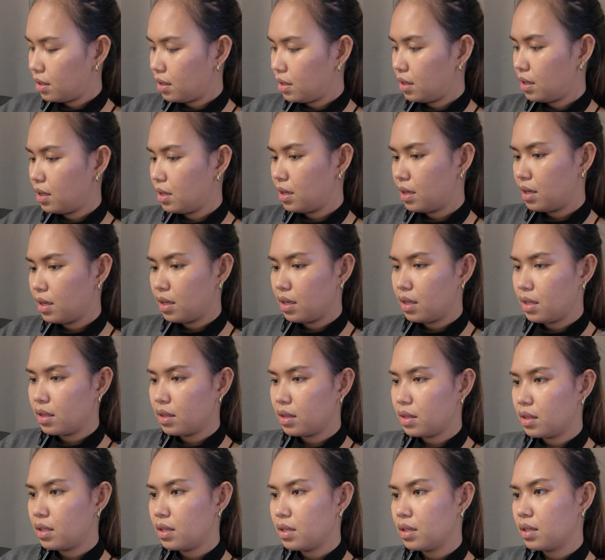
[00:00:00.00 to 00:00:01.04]

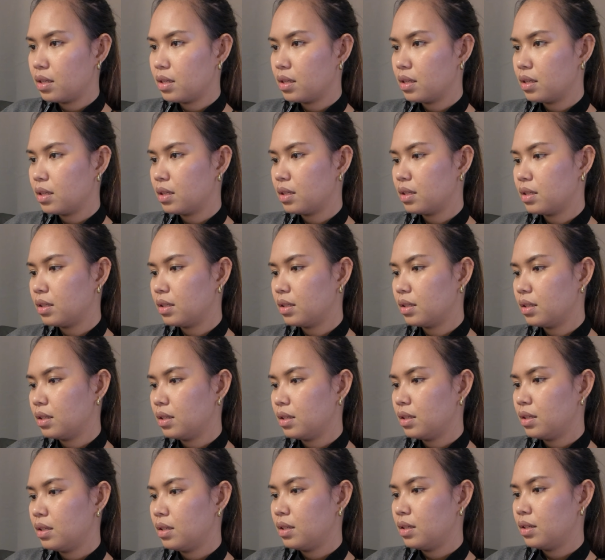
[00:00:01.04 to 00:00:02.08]
and
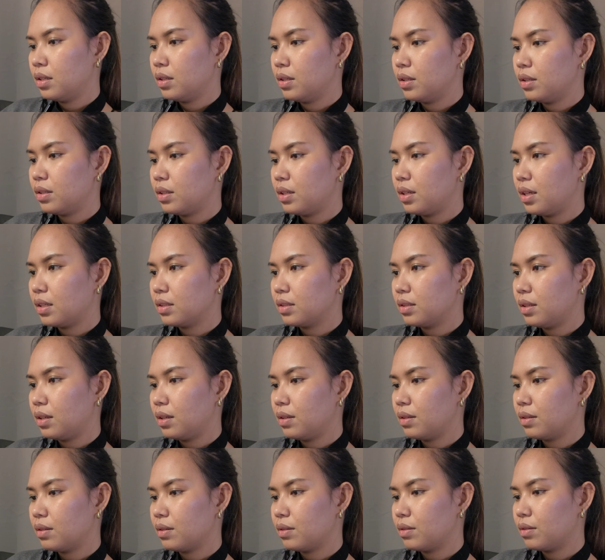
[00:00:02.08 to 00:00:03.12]

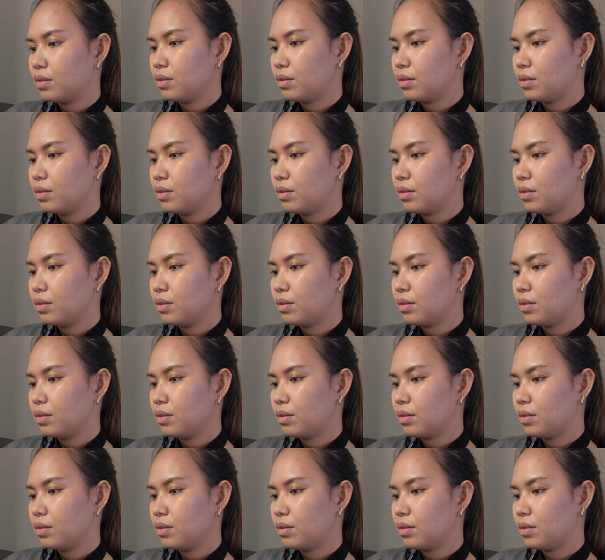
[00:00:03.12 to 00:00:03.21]
connecting the,